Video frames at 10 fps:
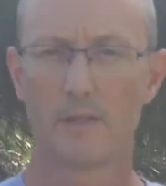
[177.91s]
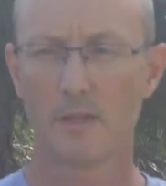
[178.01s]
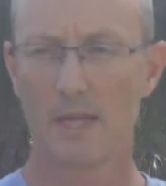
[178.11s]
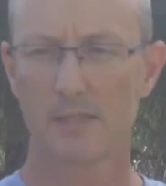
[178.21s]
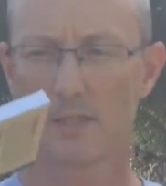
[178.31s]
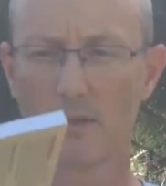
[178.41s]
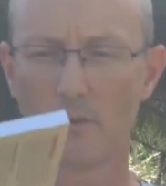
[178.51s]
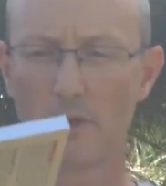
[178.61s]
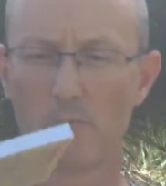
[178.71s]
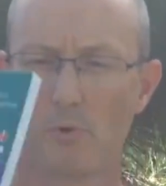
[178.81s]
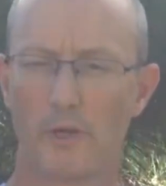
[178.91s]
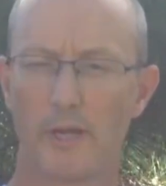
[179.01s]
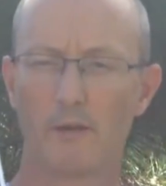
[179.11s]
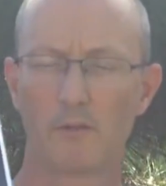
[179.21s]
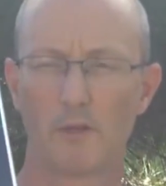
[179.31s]
then the last thing I wanted to point
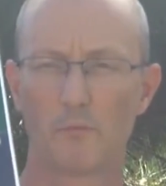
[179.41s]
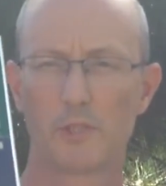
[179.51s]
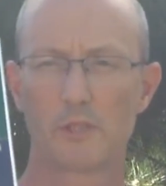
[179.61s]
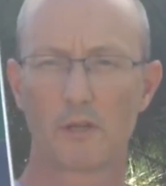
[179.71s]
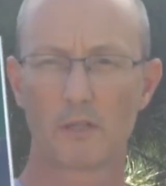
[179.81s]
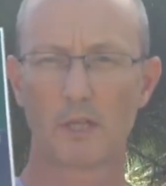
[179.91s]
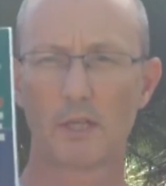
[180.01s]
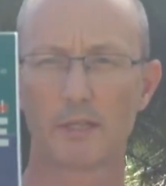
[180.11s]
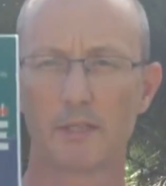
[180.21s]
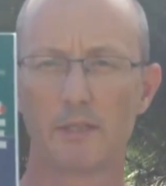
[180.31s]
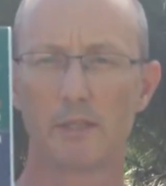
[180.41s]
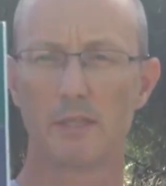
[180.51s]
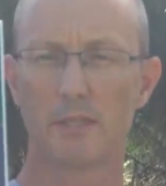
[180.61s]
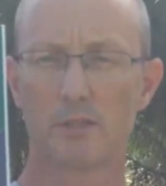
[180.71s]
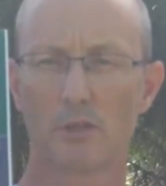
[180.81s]
out, we started collecting
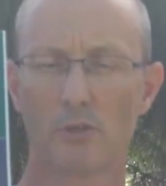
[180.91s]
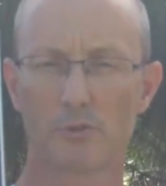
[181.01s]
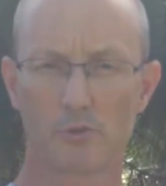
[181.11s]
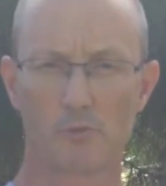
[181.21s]
these Culture